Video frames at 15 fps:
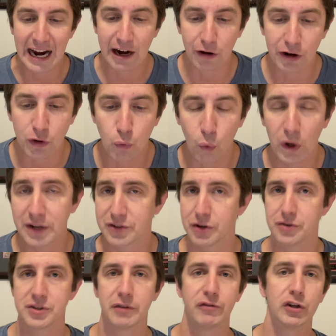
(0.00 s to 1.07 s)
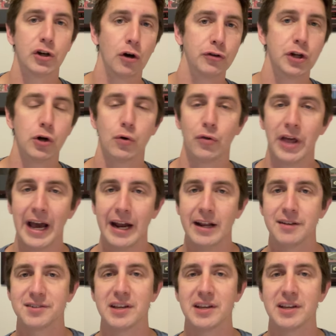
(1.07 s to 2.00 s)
Eric Winters. If you don't know who that is,